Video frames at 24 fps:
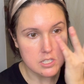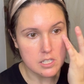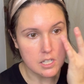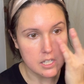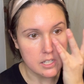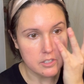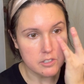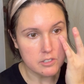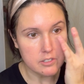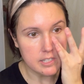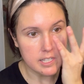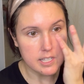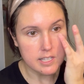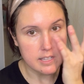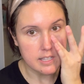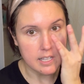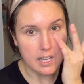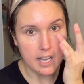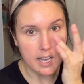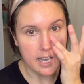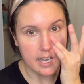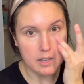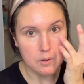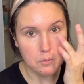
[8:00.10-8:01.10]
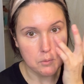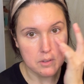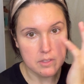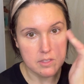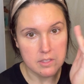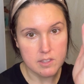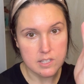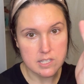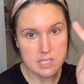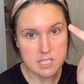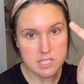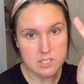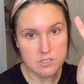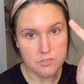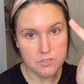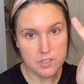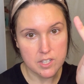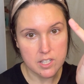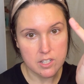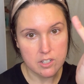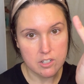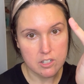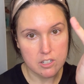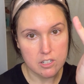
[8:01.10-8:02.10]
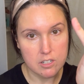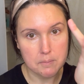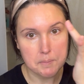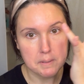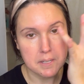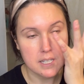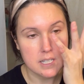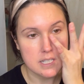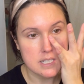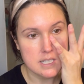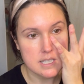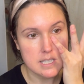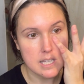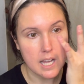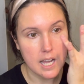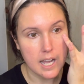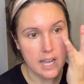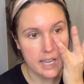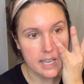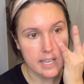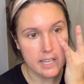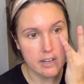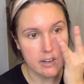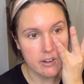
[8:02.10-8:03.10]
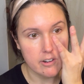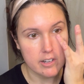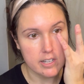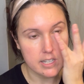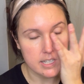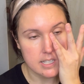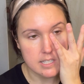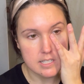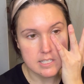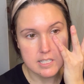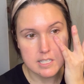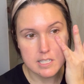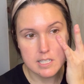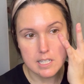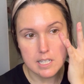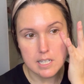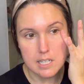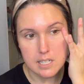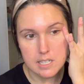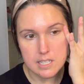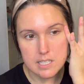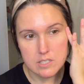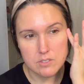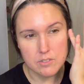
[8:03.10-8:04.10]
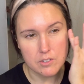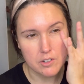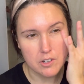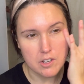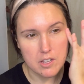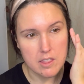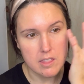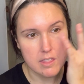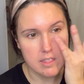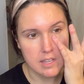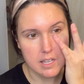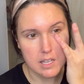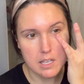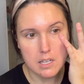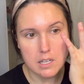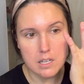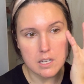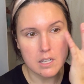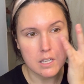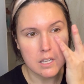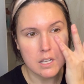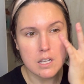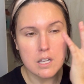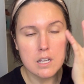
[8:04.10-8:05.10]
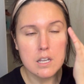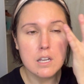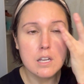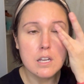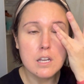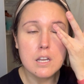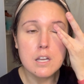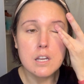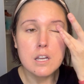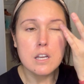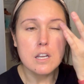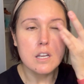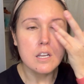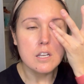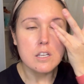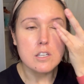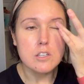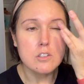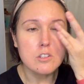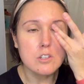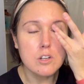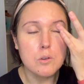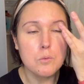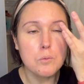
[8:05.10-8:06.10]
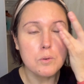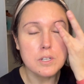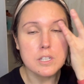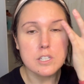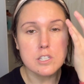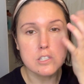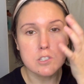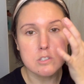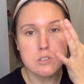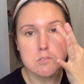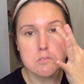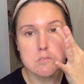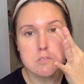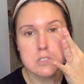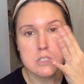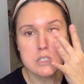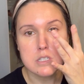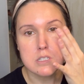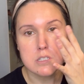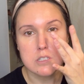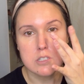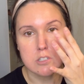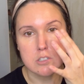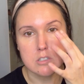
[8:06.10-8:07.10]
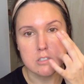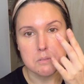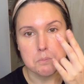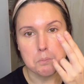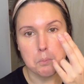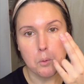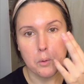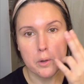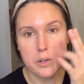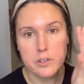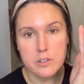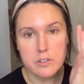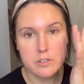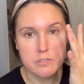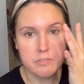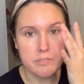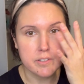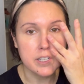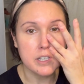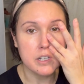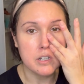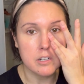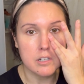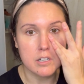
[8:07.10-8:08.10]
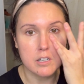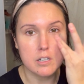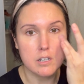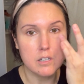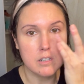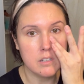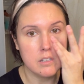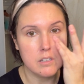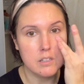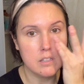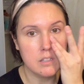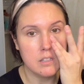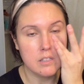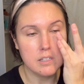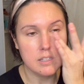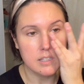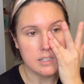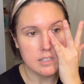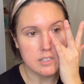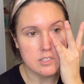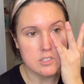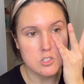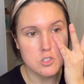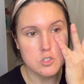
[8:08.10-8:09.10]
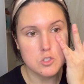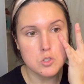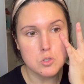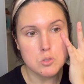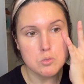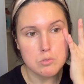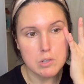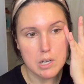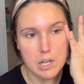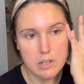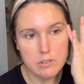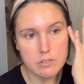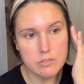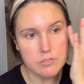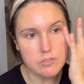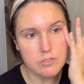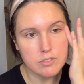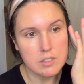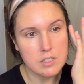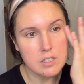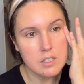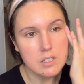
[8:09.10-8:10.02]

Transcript: underneath the eye with this finger because the eye area skin is very thin. You don't want to use your pointer finger. It's too rough.